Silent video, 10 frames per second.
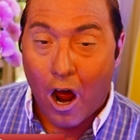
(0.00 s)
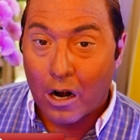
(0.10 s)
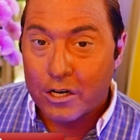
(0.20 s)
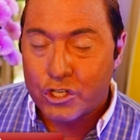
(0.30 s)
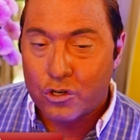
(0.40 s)

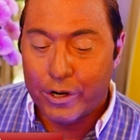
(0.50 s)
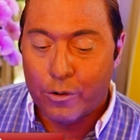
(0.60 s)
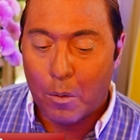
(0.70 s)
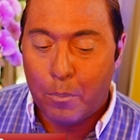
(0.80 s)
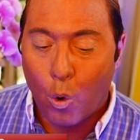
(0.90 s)
The hardest
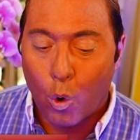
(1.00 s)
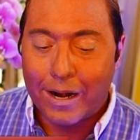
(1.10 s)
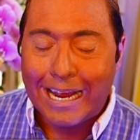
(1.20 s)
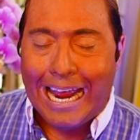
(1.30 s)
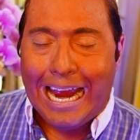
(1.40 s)
story to
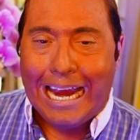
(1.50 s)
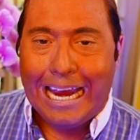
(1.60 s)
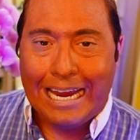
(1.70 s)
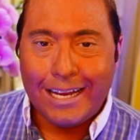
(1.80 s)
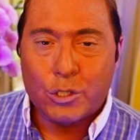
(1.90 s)
report
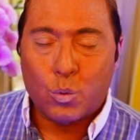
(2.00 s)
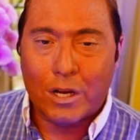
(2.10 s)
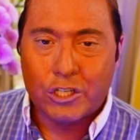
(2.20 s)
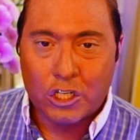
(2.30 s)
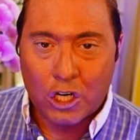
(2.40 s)

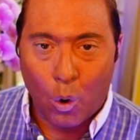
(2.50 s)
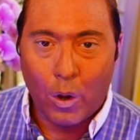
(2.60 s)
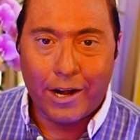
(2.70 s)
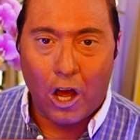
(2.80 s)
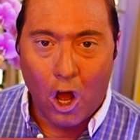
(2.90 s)
is what's
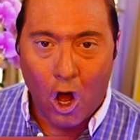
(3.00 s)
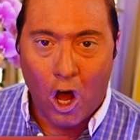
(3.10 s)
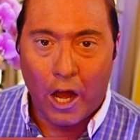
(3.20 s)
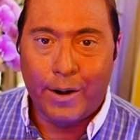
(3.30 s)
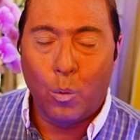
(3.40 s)
going
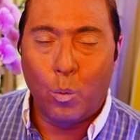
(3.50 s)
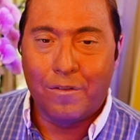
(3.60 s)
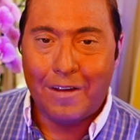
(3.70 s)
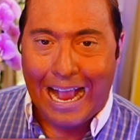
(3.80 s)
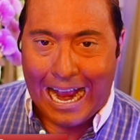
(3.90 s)

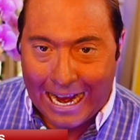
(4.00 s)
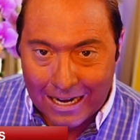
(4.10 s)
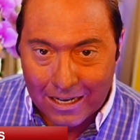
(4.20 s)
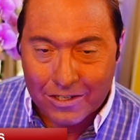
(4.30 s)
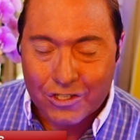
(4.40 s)
on with
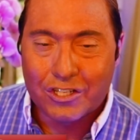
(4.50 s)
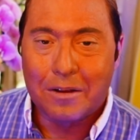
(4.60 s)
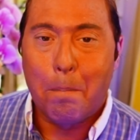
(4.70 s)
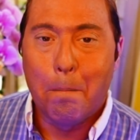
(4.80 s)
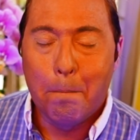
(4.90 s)

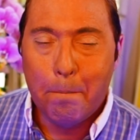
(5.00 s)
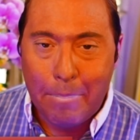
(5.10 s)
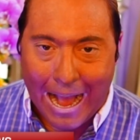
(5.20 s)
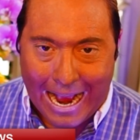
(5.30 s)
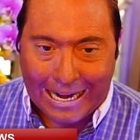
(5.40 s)
analysts,
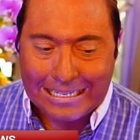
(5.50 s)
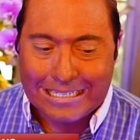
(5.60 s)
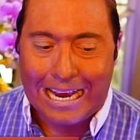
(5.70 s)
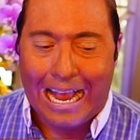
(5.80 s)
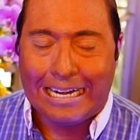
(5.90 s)

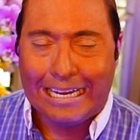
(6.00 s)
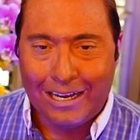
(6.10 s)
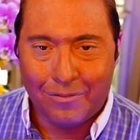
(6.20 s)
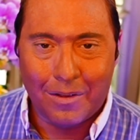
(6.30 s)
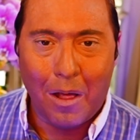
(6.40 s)
banks,
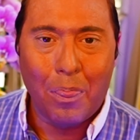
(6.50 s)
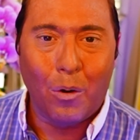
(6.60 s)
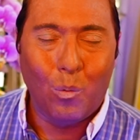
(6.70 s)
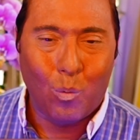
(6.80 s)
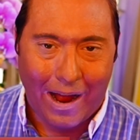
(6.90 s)
and
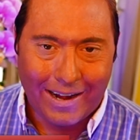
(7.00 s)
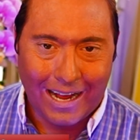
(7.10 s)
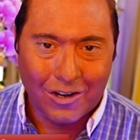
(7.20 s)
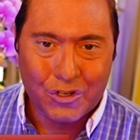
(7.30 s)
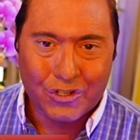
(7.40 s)
even the
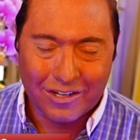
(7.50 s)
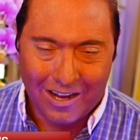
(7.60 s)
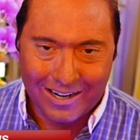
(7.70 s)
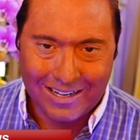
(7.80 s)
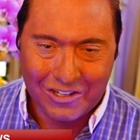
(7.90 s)
White
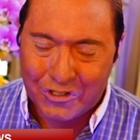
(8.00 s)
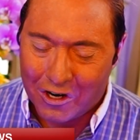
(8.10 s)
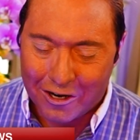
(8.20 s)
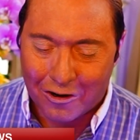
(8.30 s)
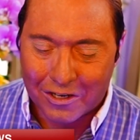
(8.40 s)
House tonight.
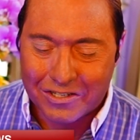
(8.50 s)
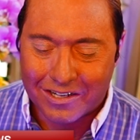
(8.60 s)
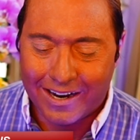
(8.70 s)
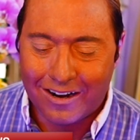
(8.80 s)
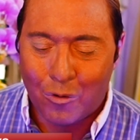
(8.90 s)
And you saw it
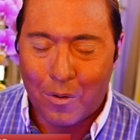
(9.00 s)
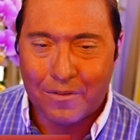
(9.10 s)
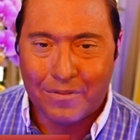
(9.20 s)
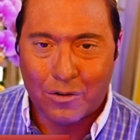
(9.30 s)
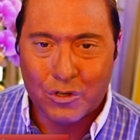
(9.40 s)
earlier tonight
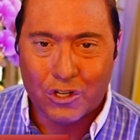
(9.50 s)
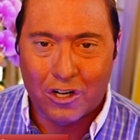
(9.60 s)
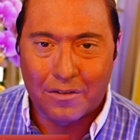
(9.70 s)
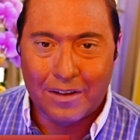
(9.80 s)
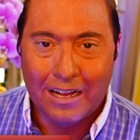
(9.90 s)
with the
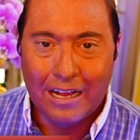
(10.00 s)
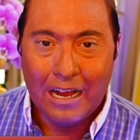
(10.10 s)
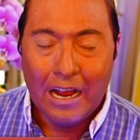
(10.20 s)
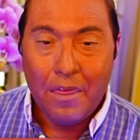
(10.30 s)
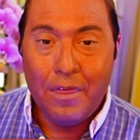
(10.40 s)
Federal
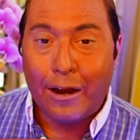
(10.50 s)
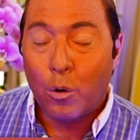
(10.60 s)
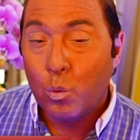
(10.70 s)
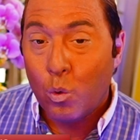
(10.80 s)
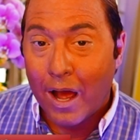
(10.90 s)
Reserve.
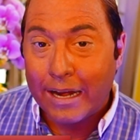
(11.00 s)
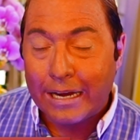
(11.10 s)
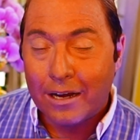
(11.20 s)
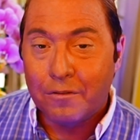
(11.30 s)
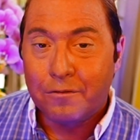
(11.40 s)
They are
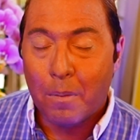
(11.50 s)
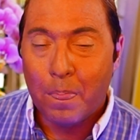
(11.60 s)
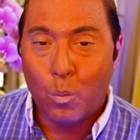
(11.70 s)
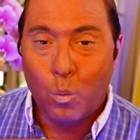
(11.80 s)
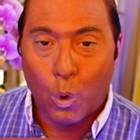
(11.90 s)
running
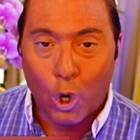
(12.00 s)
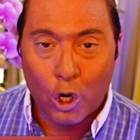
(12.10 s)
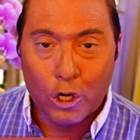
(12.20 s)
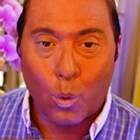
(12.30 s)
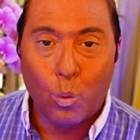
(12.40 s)
from the
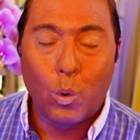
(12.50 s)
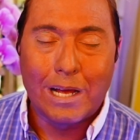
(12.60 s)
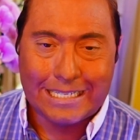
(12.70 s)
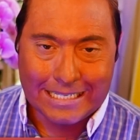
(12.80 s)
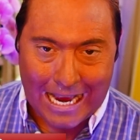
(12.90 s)
word
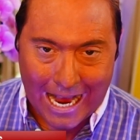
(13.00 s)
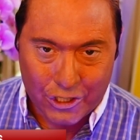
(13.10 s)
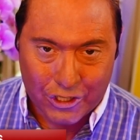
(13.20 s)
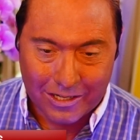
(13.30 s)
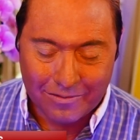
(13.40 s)

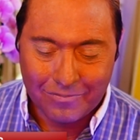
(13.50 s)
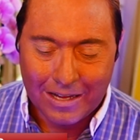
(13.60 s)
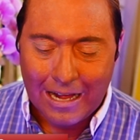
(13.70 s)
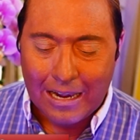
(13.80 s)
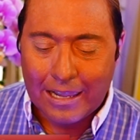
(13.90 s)
recession.